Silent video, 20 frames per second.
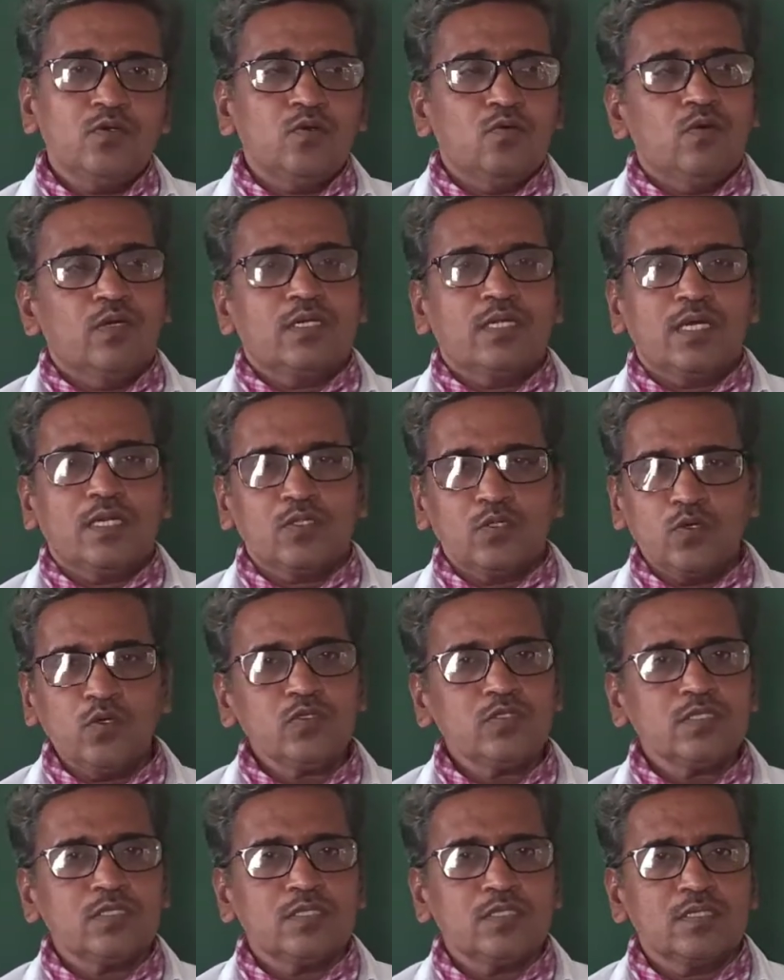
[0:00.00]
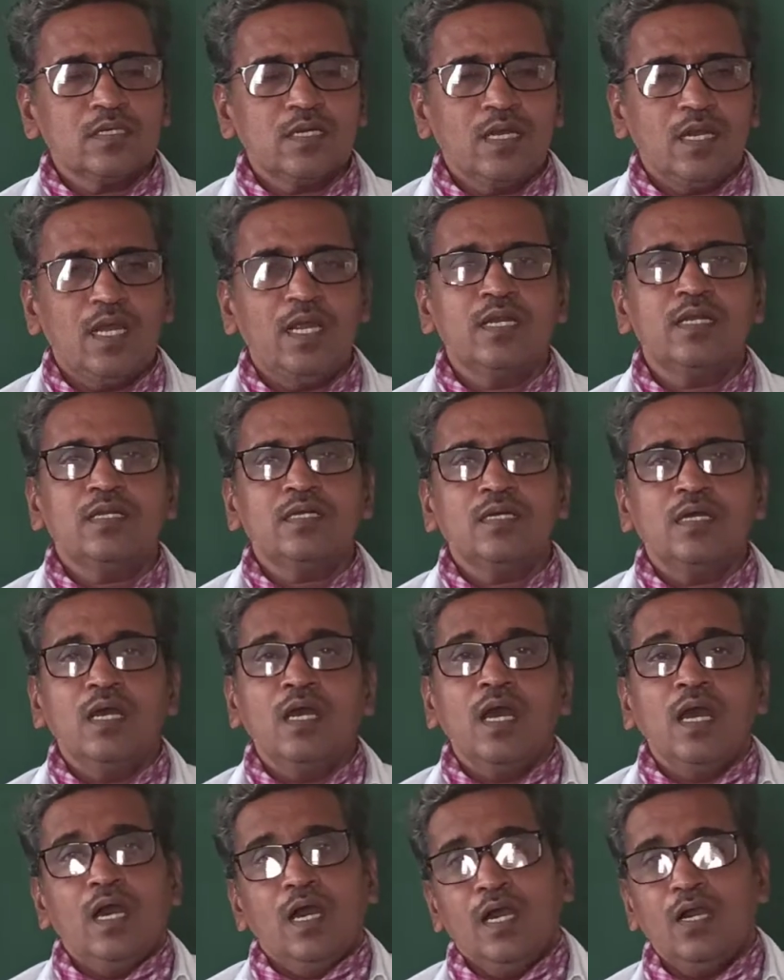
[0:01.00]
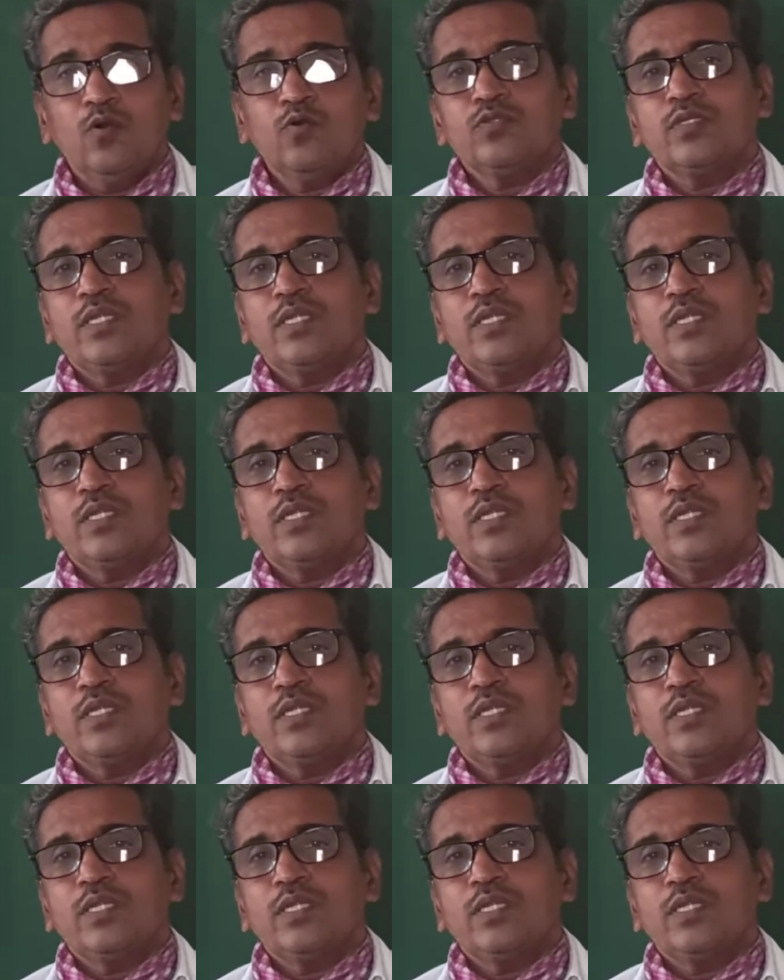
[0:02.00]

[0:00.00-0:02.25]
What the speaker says: what are those and how